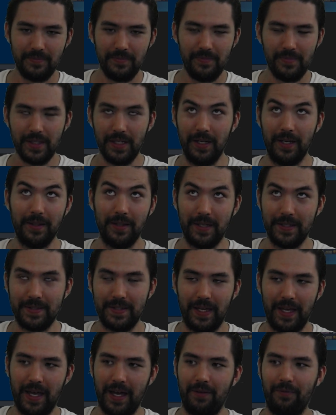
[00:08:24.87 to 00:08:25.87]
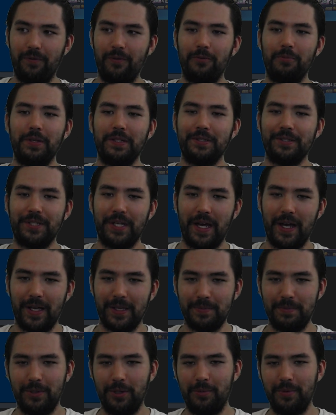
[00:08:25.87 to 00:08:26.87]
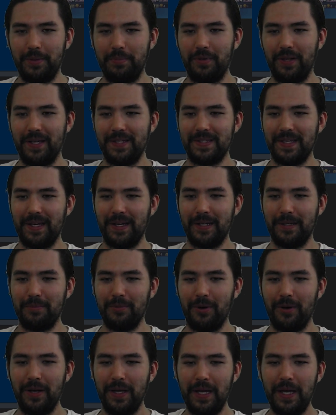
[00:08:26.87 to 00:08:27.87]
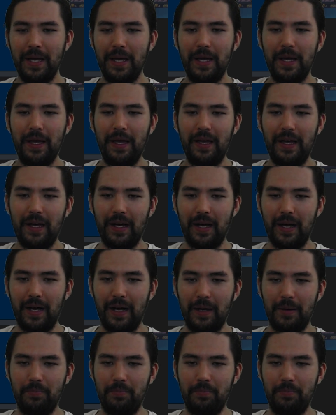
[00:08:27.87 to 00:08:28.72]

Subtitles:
Unless they have Forbidden Chalice, but nobody plays that anymore.